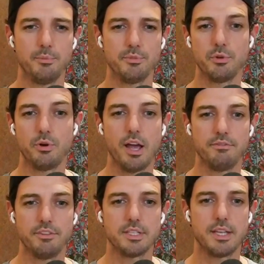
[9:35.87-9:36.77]
So we don't
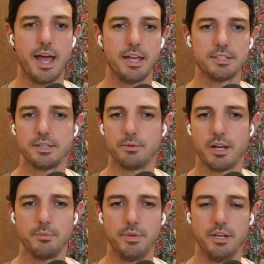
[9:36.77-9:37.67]
have this gas and we're
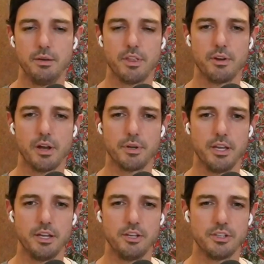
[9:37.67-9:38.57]
not competing with other
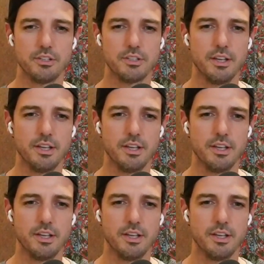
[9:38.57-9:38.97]
applications.